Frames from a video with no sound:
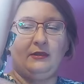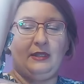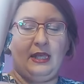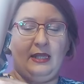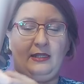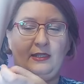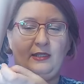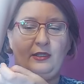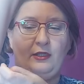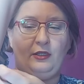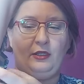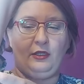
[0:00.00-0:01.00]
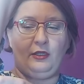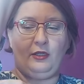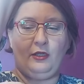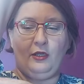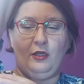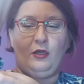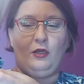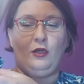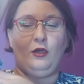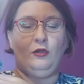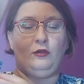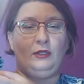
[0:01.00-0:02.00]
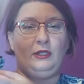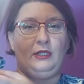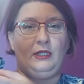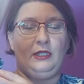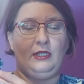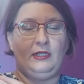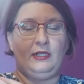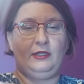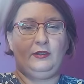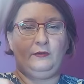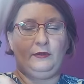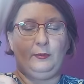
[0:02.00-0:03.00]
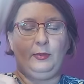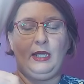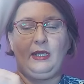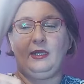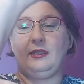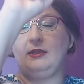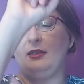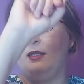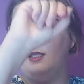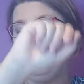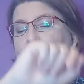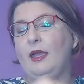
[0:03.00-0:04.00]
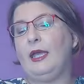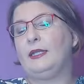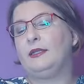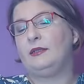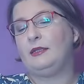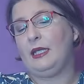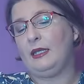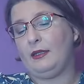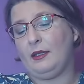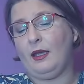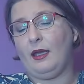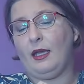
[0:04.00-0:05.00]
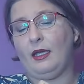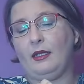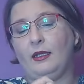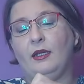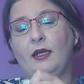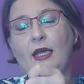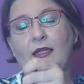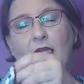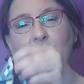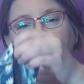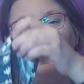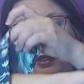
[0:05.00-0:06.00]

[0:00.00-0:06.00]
hand stitching on the inside of the placket, and then I attached